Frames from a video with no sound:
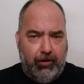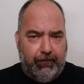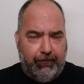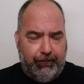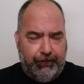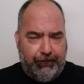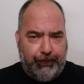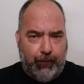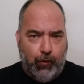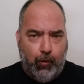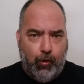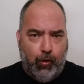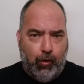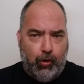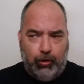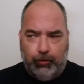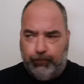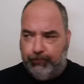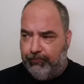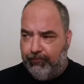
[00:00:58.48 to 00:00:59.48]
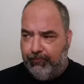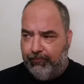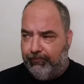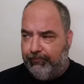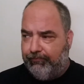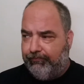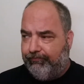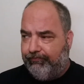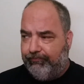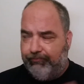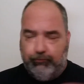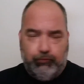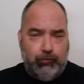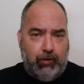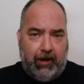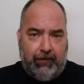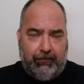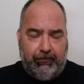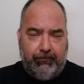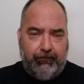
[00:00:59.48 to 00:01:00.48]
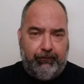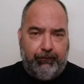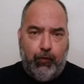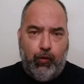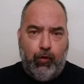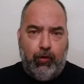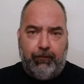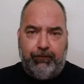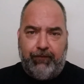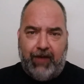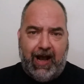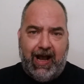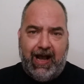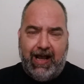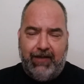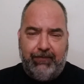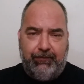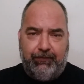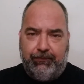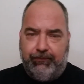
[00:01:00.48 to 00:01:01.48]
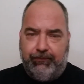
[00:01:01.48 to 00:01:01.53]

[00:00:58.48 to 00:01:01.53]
for, 4 or 5